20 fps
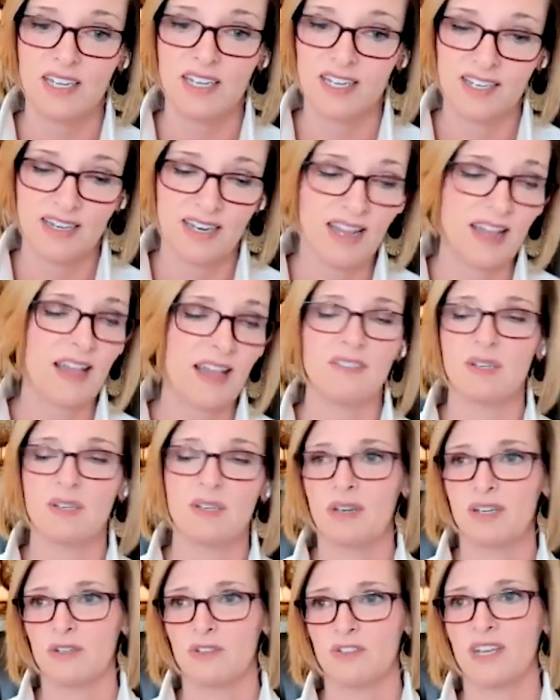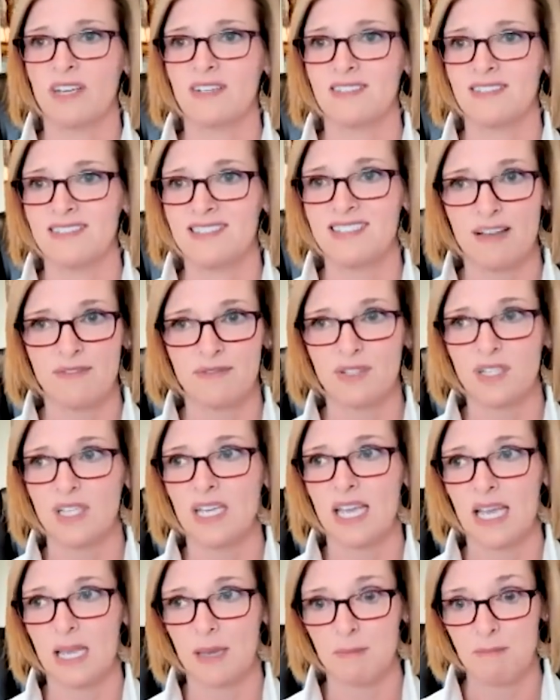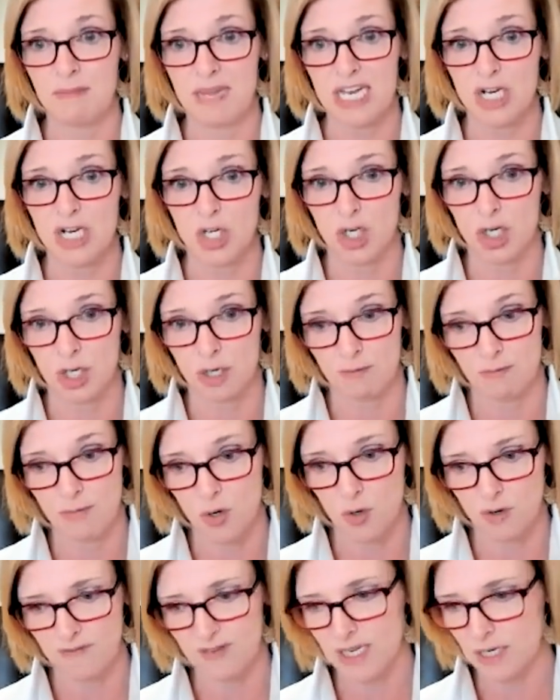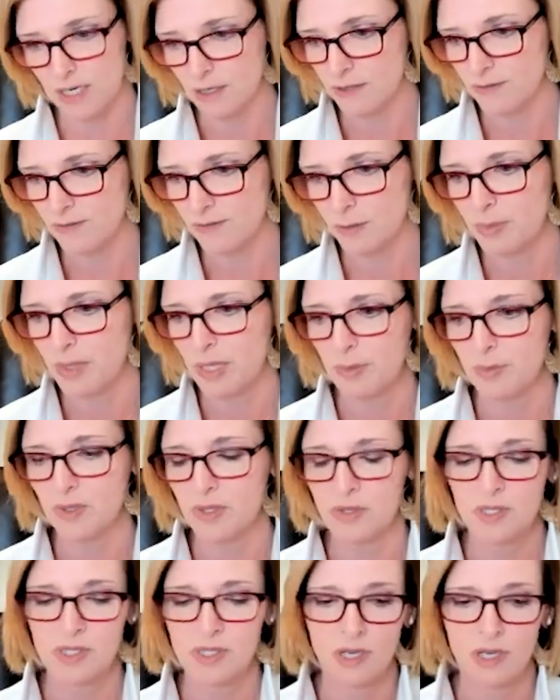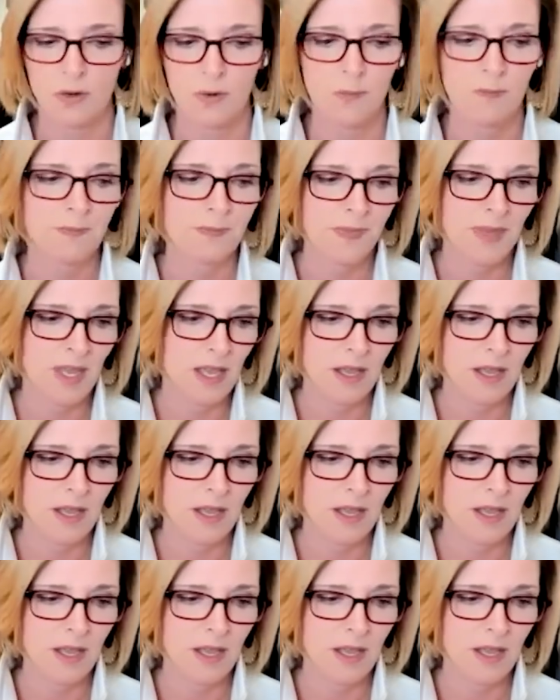and having better sex is definitely a major motivator for people. So,